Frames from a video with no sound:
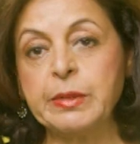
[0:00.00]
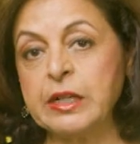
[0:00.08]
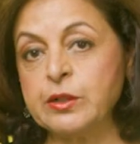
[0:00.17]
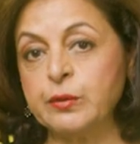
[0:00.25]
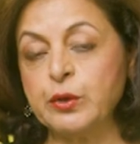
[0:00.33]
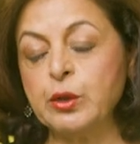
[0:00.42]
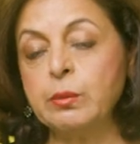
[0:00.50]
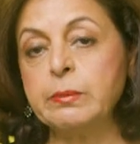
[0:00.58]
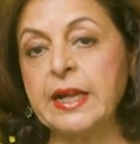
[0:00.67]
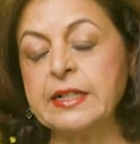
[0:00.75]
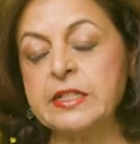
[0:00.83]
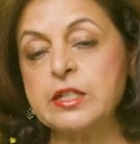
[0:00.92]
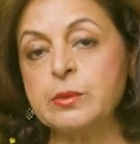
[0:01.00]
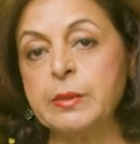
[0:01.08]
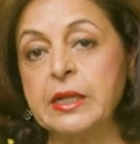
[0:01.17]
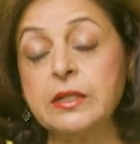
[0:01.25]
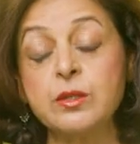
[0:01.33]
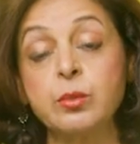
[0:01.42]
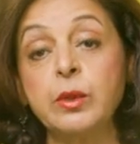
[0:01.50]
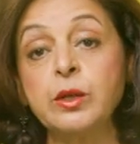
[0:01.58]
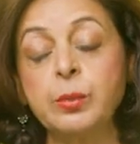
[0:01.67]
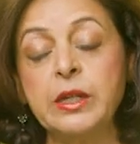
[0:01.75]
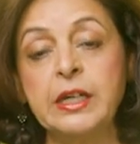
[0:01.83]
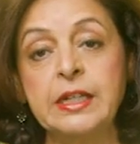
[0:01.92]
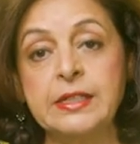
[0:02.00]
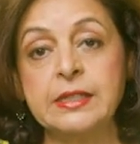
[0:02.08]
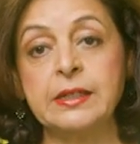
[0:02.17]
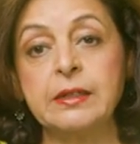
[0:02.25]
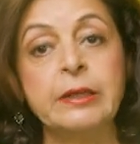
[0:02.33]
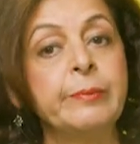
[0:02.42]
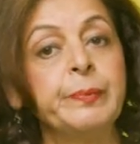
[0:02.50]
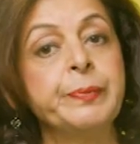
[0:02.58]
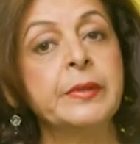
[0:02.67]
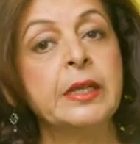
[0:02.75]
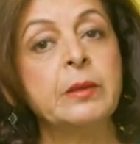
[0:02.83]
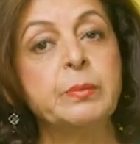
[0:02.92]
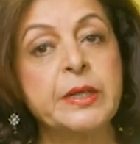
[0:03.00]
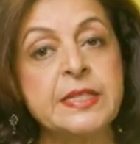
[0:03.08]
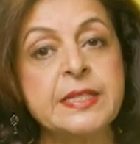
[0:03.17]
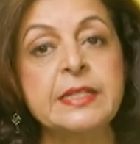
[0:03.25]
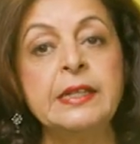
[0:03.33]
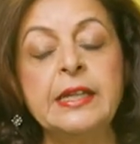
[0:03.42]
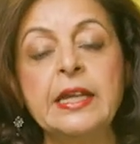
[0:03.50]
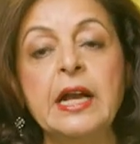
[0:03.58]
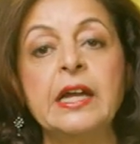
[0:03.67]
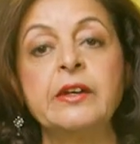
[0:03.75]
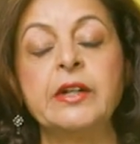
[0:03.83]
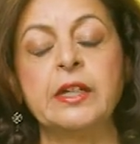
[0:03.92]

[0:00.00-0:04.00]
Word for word: a part of your balanced meals. When do we eat it? Personally, I